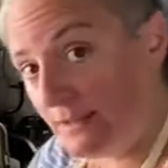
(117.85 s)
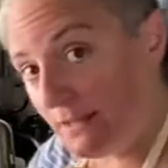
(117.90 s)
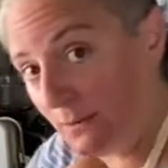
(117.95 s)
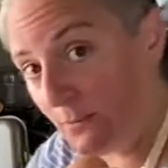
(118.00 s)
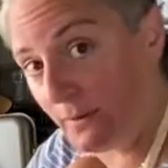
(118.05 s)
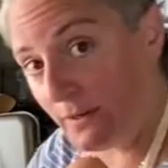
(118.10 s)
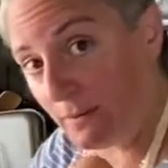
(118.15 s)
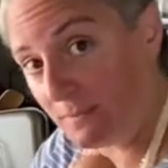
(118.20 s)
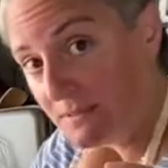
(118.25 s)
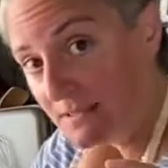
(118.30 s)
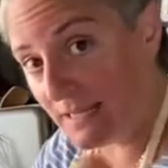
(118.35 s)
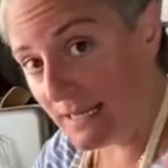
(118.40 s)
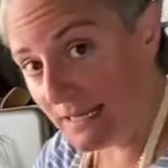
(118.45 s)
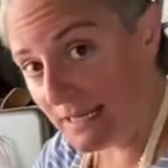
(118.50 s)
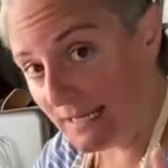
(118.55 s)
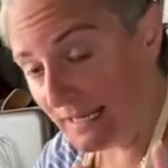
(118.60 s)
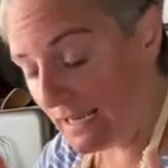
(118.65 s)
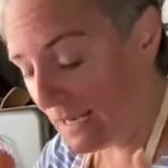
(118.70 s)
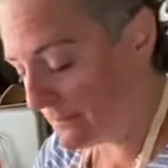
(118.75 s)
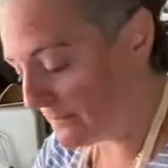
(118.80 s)
They went upstate
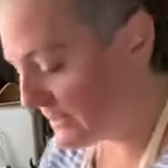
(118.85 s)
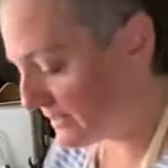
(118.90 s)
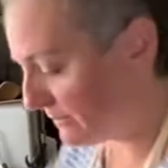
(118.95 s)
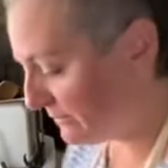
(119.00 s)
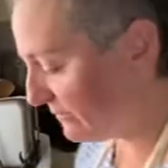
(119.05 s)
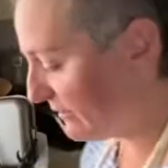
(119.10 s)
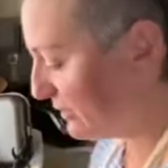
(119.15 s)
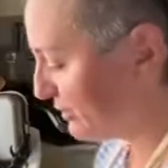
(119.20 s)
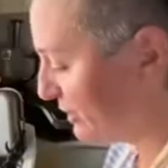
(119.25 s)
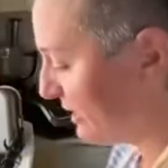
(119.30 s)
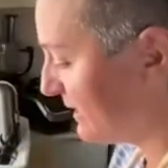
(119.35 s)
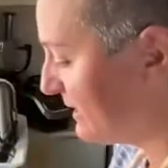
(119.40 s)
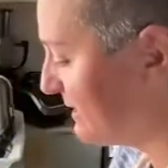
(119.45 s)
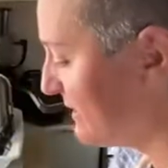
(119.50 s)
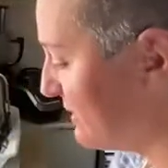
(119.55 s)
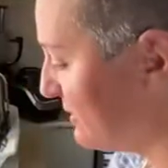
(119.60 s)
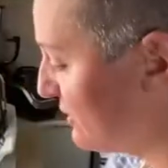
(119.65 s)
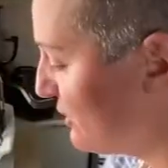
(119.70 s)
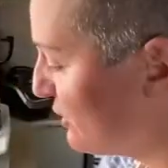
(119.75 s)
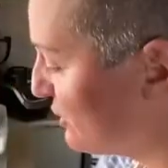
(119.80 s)
and got me some fresh eggs,
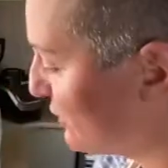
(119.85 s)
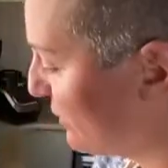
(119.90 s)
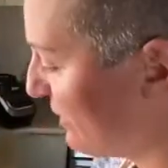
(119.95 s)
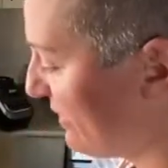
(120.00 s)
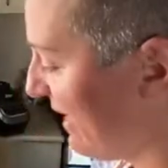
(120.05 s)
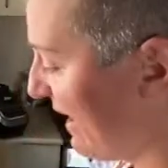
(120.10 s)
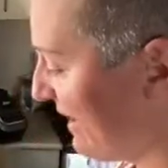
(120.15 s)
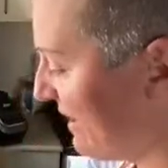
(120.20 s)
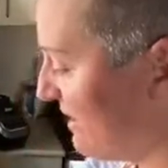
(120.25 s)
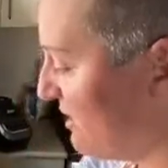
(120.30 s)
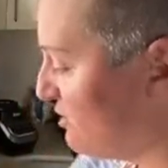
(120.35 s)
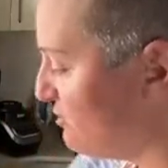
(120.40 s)
so thank you.